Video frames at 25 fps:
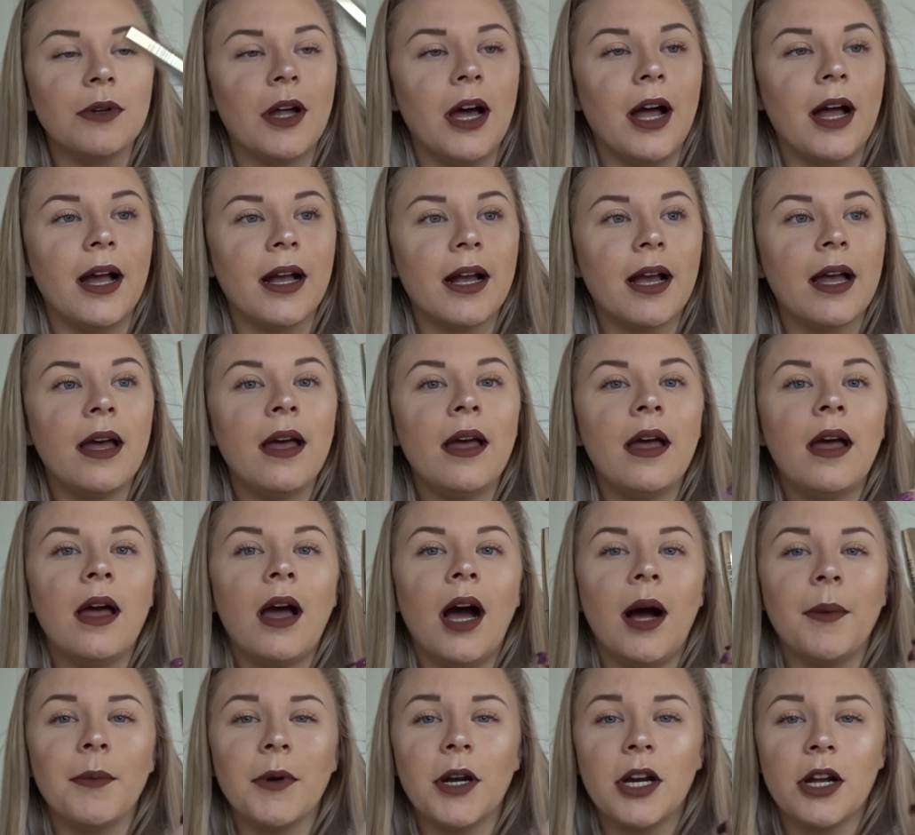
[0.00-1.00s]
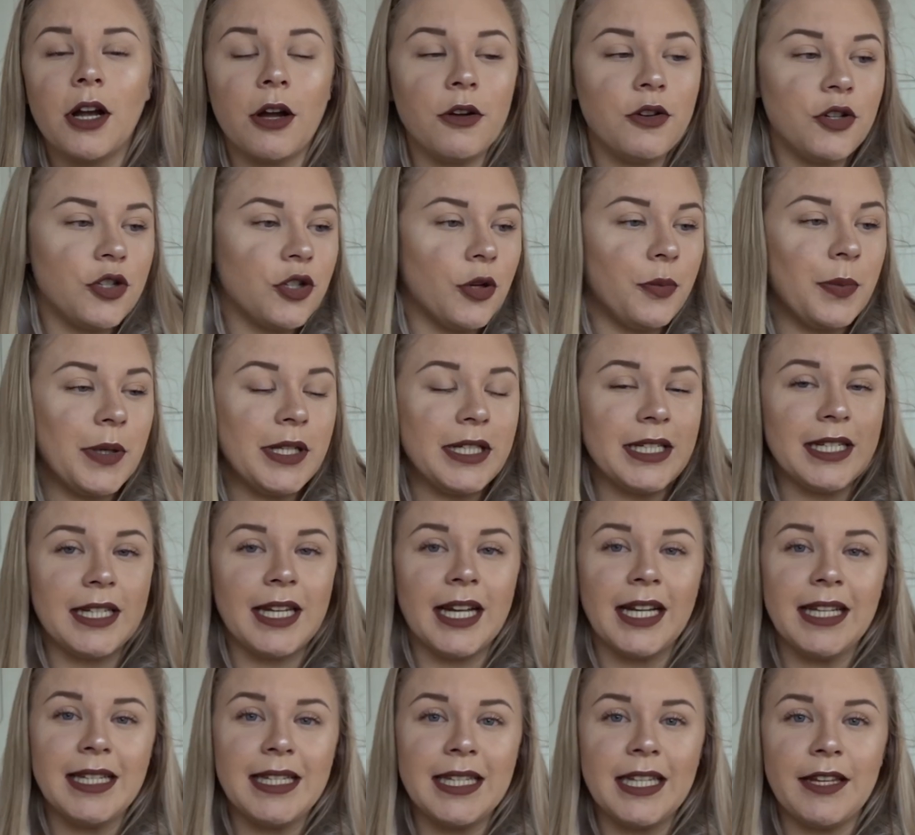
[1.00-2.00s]
Like, I'm going to go shopping
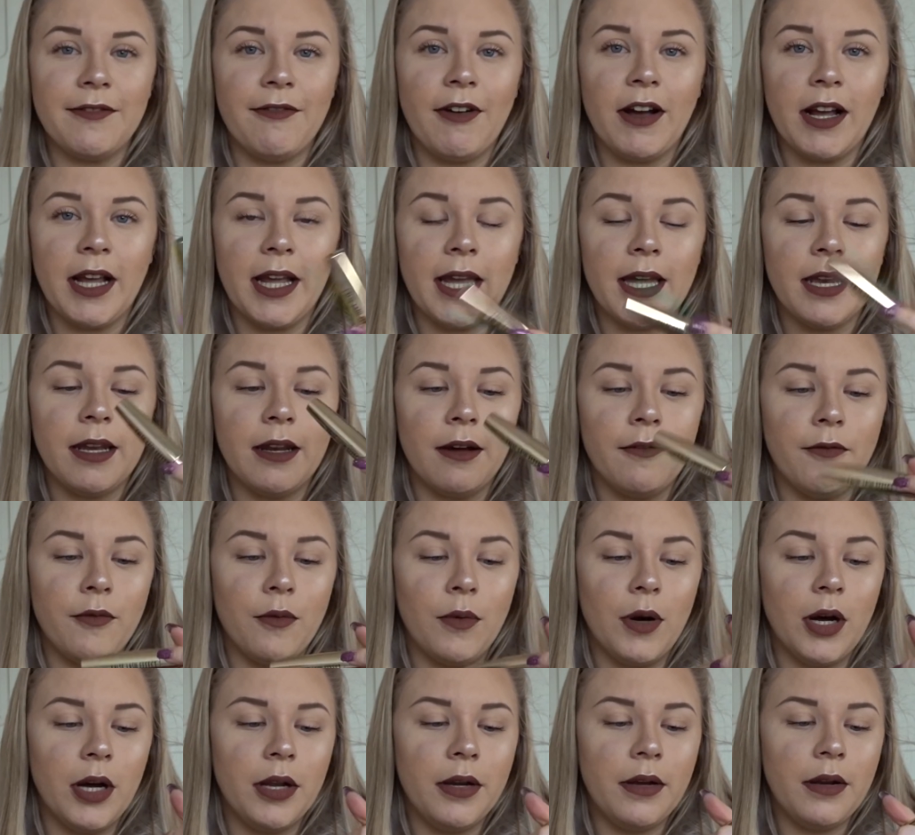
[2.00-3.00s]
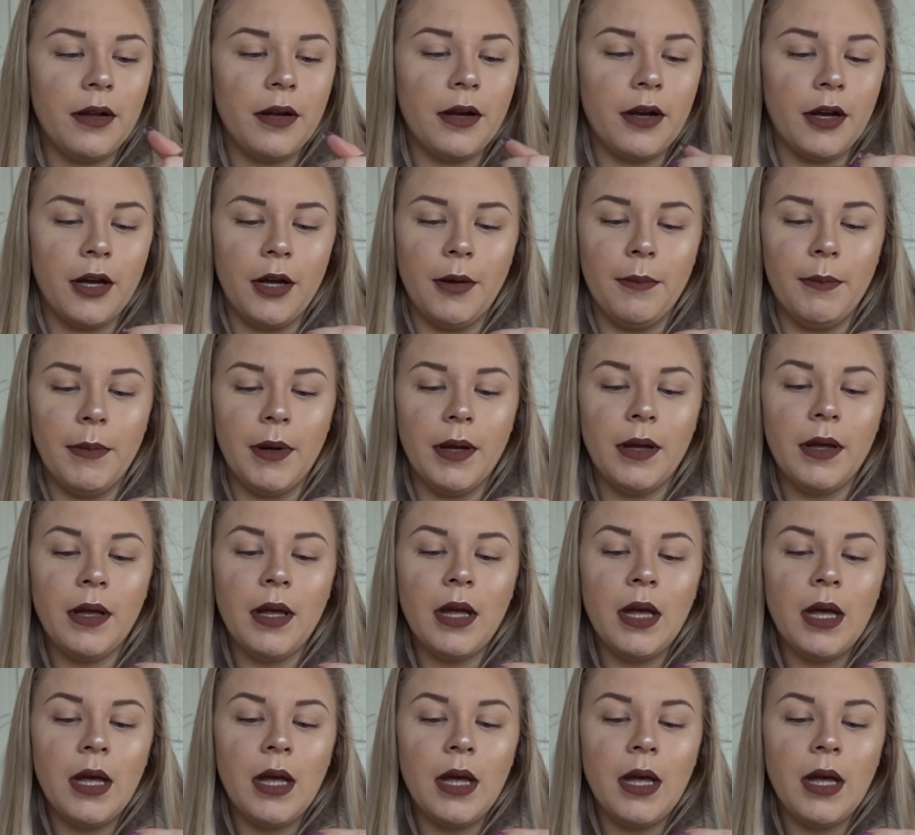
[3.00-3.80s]
today and see if I can get another one.